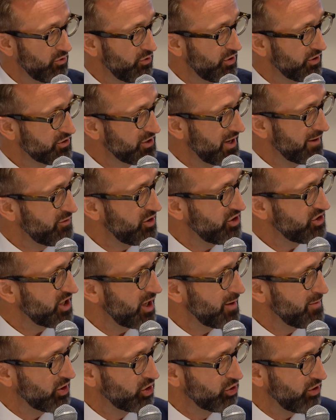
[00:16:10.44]
stuff that
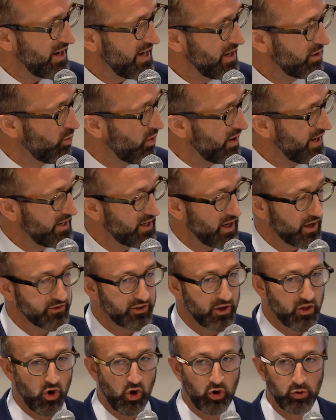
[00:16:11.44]
Chairman Green and what he does
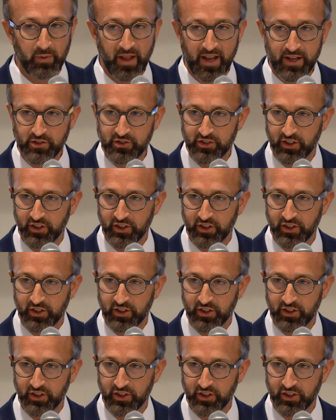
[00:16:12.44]
on the Homeland